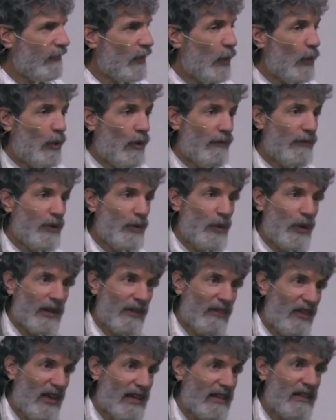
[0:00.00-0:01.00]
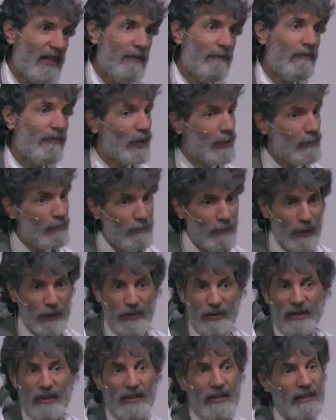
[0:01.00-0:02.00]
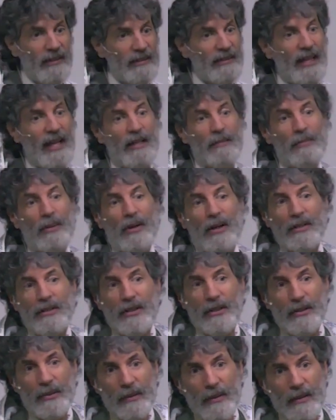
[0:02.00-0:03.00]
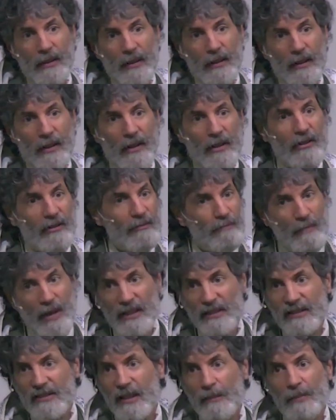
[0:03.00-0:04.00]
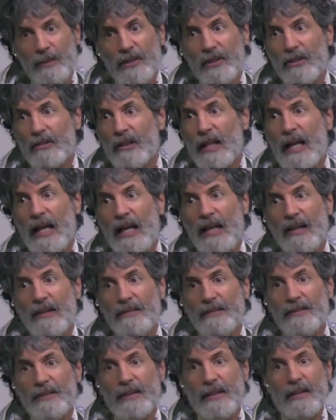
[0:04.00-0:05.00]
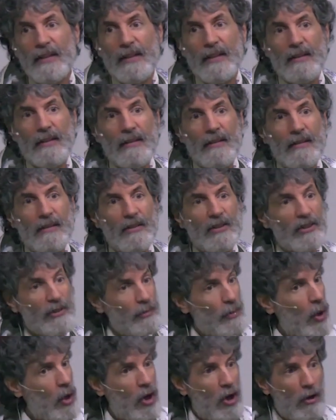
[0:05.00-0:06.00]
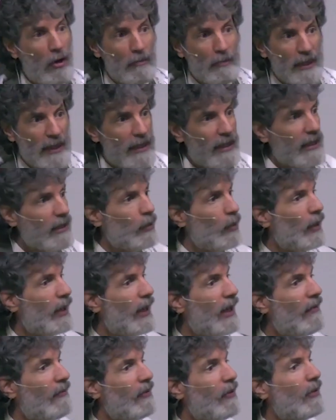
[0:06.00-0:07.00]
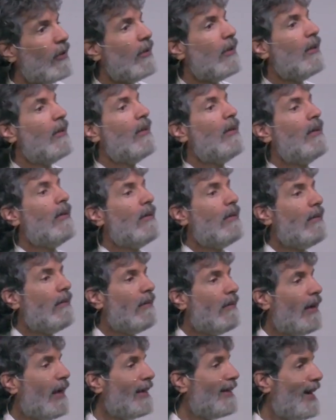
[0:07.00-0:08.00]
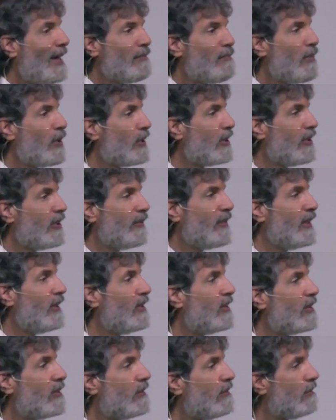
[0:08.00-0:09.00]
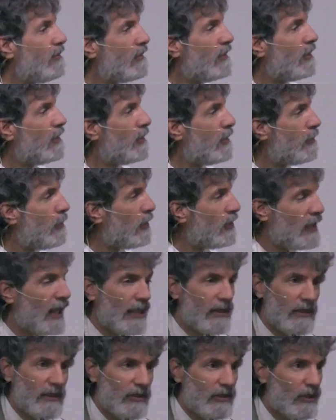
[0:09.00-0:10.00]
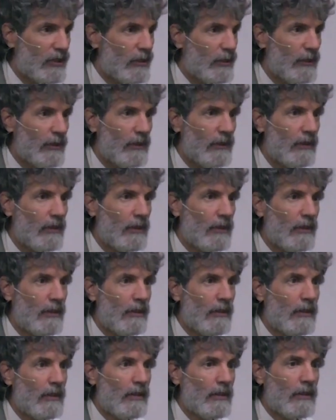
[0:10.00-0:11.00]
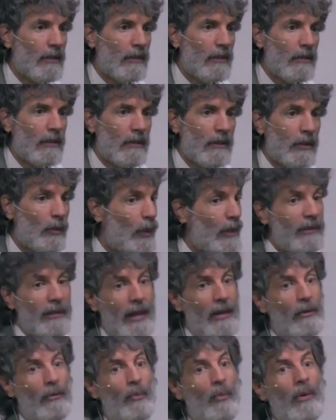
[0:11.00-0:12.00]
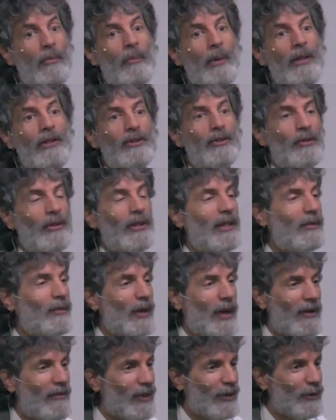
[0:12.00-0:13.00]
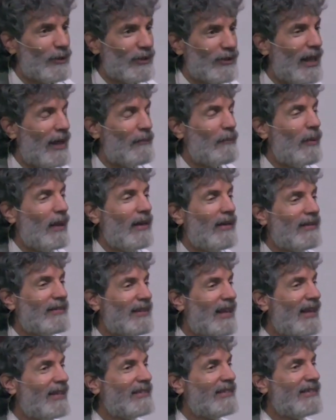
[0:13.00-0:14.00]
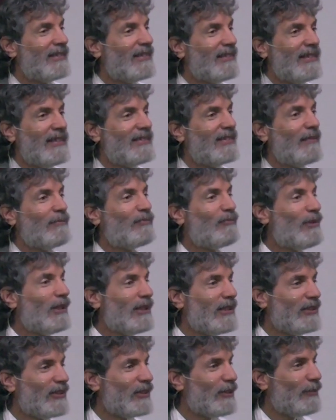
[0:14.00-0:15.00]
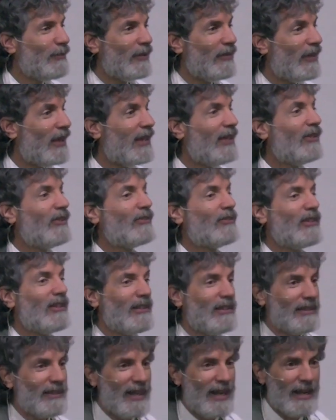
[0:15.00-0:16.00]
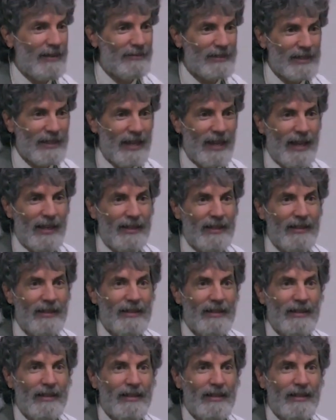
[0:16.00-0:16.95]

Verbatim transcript: Or if you want to thank Him for the mercy that He's had upon you, you've messed up in your life, small, big, whatever, and God mercifully protected you. You went down a one way street, whatever, you were not paying attention. You did some really stupid thing and you're still alive today.